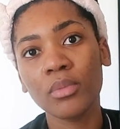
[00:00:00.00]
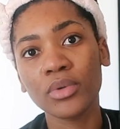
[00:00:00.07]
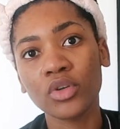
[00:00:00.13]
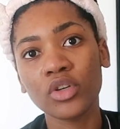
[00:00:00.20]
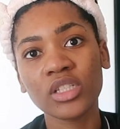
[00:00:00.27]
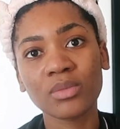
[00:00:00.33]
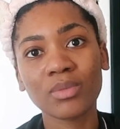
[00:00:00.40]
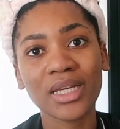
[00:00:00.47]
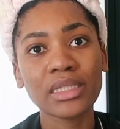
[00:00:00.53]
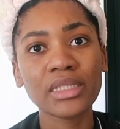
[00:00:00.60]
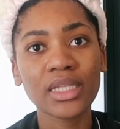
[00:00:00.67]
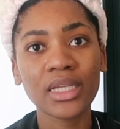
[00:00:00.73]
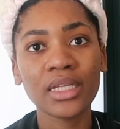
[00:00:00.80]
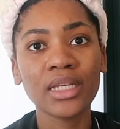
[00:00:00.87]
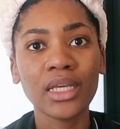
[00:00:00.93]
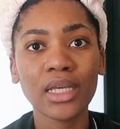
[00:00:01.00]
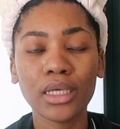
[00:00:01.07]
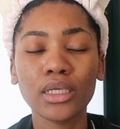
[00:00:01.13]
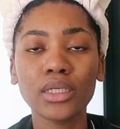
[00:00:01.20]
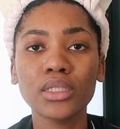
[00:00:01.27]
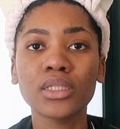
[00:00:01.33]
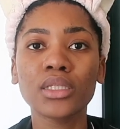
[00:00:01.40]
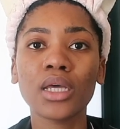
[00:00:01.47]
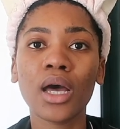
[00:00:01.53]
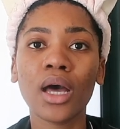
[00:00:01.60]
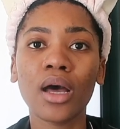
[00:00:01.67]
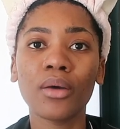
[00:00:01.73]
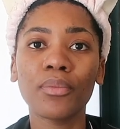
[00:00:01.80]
because my skin is